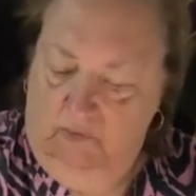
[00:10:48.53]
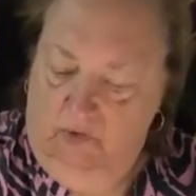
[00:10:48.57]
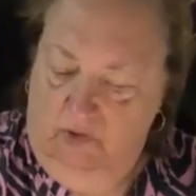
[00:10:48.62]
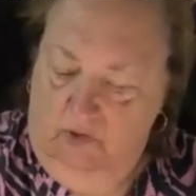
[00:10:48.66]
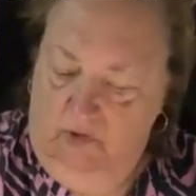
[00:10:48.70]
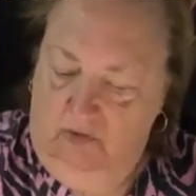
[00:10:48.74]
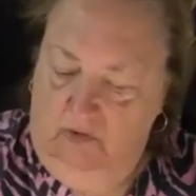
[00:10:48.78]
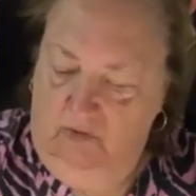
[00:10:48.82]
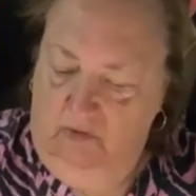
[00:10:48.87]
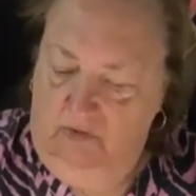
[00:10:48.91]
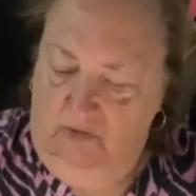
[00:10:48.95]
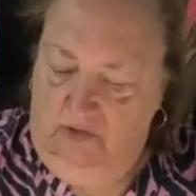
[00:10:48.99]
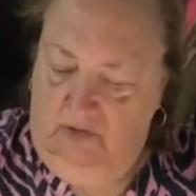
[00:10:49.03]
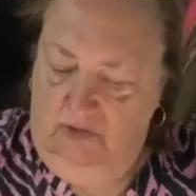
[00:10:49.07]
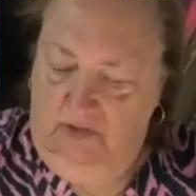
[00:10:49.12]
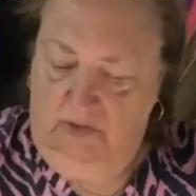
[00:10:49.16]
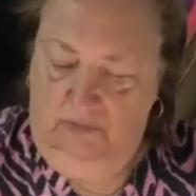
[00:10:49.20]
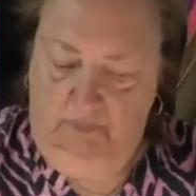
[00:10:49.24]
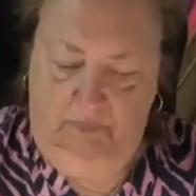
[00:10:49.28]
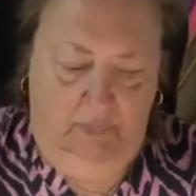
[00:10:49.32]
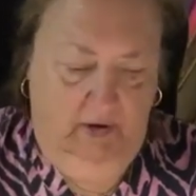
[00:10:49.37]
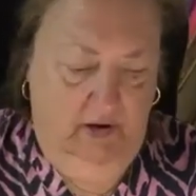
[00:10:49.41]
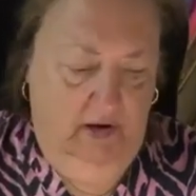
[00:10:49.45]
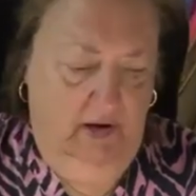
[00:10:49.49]
I'm going to use
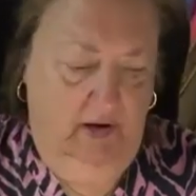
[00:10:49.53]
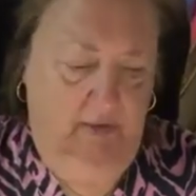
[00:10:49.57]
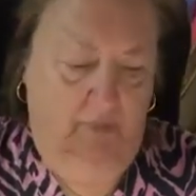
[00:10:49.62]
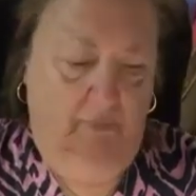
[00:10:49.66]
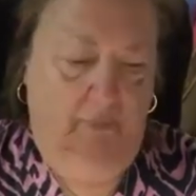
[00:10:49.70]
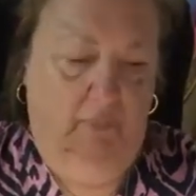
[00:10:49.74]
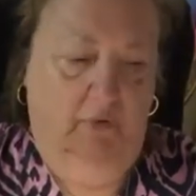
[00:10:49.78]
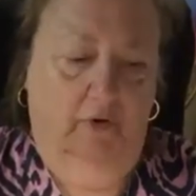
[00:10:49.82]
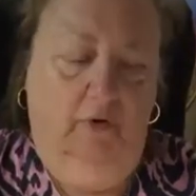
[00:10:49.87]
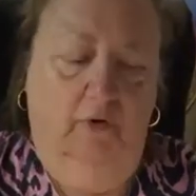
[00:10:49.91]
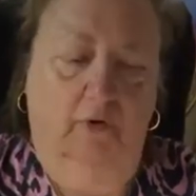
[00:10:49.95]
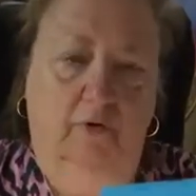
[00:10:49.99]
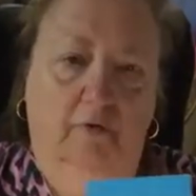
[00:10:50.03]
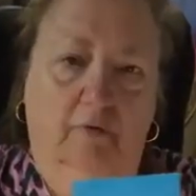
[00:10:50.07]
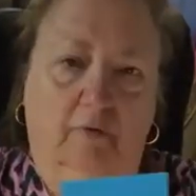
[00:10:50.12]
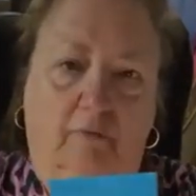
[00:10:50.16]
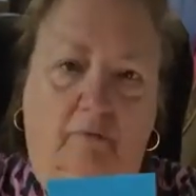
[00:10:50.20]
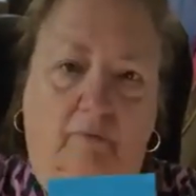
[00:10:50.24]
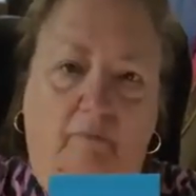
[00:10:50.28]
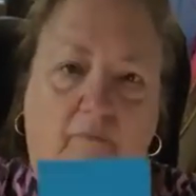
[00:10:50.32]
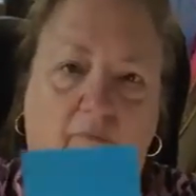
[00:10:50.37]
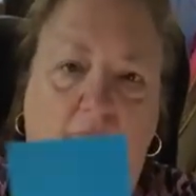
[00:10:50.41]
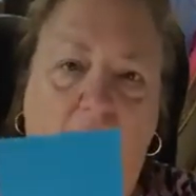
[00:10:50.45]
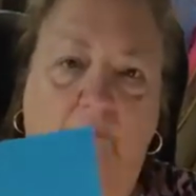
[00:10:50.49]
this paper.
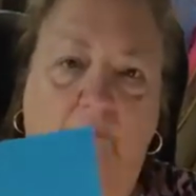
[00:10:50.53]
